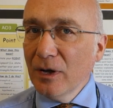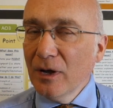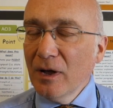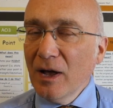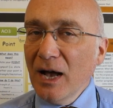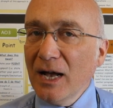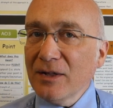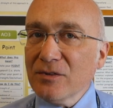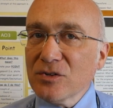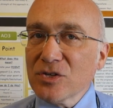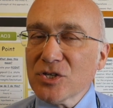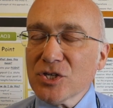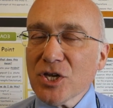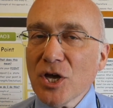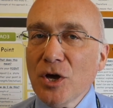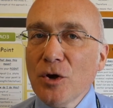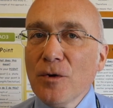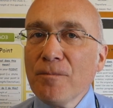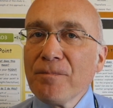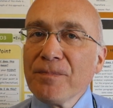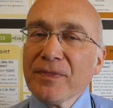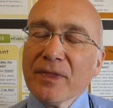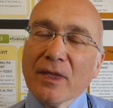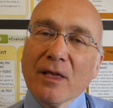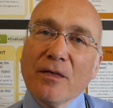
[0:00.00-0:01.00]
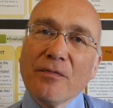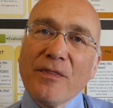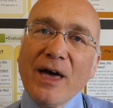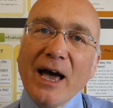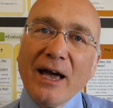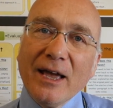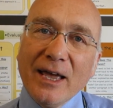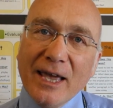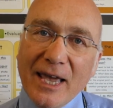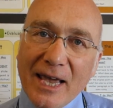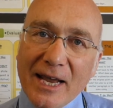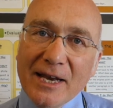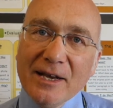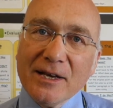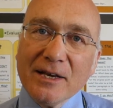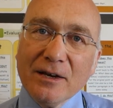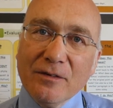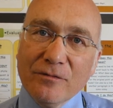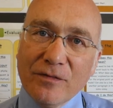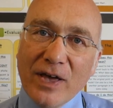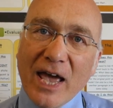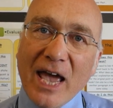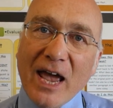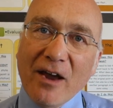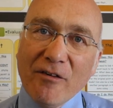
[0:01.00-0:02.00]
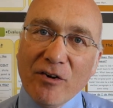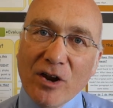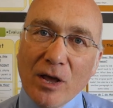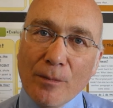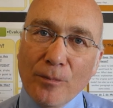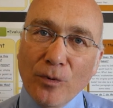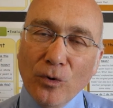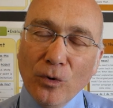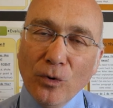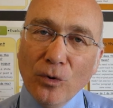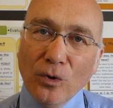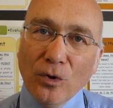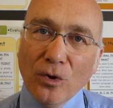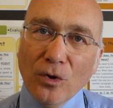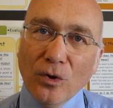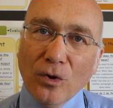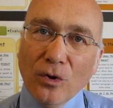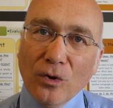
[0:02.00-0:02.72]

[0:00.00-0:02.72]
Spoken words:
And so that hidden variable